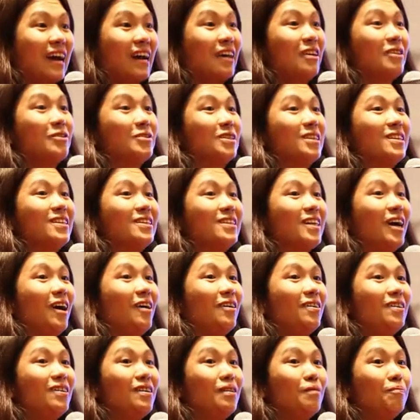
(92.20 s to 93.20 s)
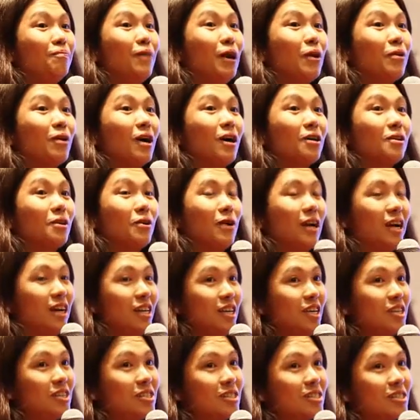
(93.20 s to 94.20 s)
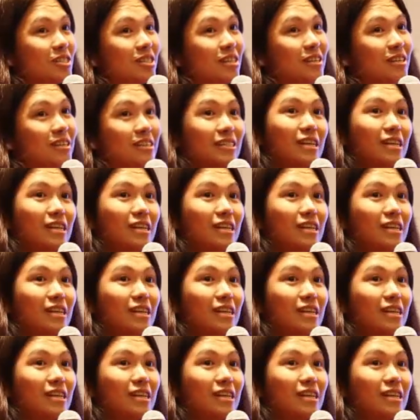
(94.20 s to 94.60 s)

But we also have some other guests say,